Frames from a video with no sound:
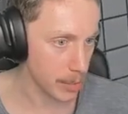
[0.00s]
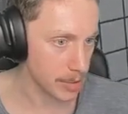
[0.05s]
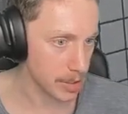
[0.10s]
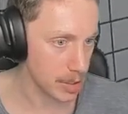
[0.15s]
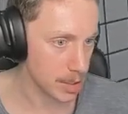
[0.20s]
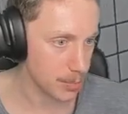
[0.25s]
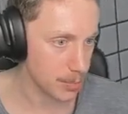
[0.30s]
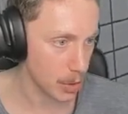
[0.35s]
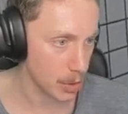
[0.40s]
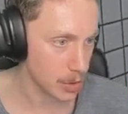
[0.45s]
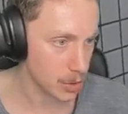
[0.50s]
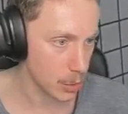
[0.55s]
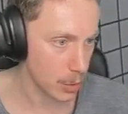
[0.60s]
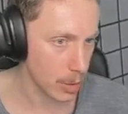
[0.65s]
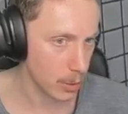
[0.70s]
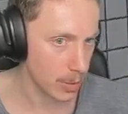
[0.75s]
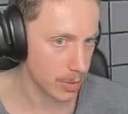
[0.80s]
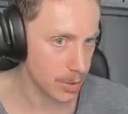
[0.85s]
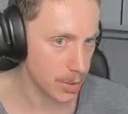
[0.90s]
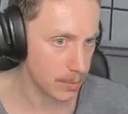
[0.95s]
in this purgatory
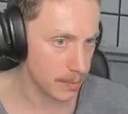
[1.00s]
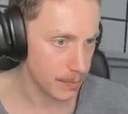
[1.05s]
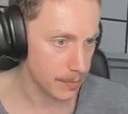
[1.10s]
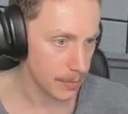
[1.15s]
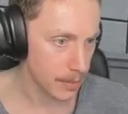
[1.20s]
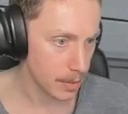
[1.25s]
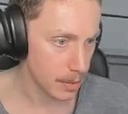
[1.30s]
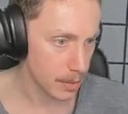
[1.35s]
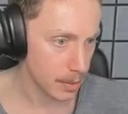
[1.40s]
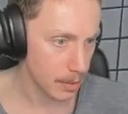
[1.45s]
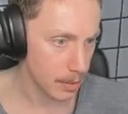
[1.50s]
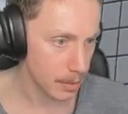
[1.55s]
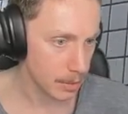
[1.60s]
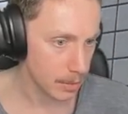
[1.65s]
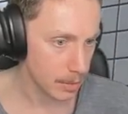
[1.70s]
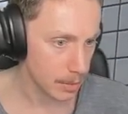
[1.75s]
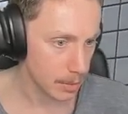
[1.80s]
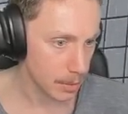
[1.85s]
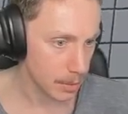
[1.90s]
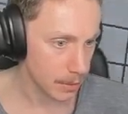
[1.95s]
with you?
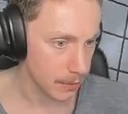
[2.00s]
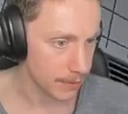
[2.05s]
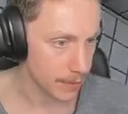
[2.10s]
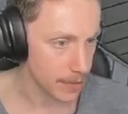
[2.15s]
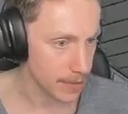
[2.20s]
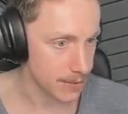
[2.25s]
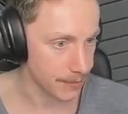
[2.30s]
Vents are